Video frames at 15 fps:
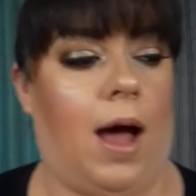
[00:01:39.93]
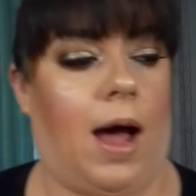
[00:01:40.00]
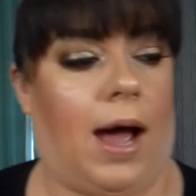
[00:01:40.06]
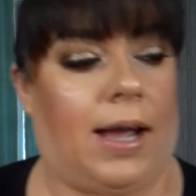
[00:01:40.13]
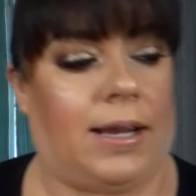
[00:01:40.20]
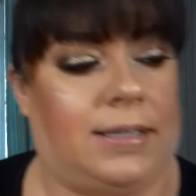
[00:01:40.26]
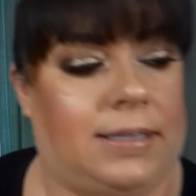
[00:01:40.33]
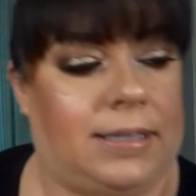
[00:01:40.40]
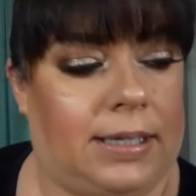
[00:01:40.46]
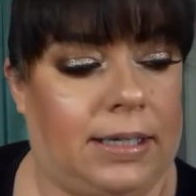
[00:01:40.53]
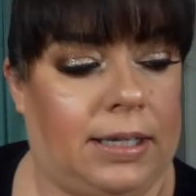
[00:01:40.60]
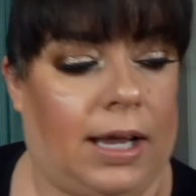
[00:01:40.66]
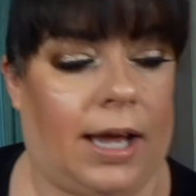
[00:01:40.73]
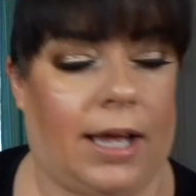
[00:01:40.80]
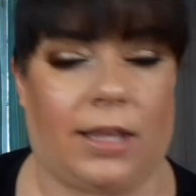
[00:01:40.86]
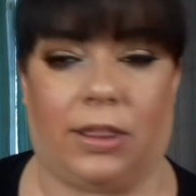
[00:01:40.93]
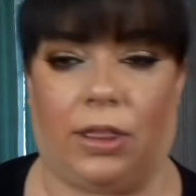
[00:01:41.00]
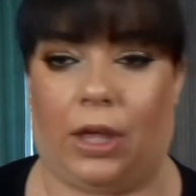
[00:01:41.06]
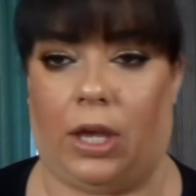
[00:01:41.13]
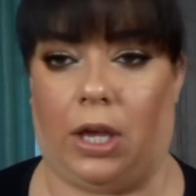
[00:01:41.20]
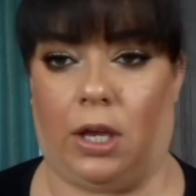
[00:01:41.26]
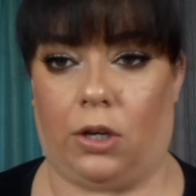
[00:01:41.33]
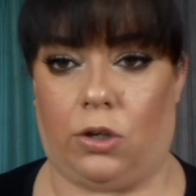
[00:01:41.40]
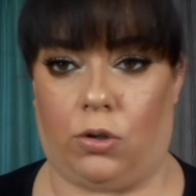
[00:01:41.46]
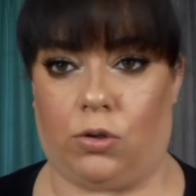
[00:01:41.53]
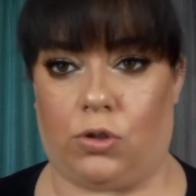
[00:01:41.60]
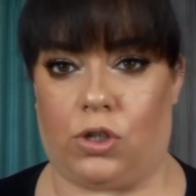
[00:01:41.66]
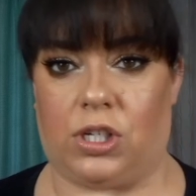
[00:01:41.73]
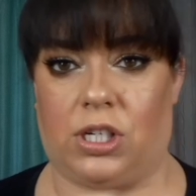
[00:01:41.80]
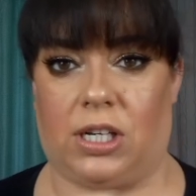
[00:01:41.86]
I did like the
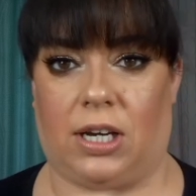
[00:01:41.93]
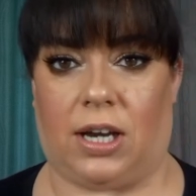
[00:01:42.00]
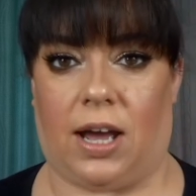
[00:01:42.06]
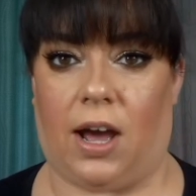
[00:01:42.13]
Neutrogena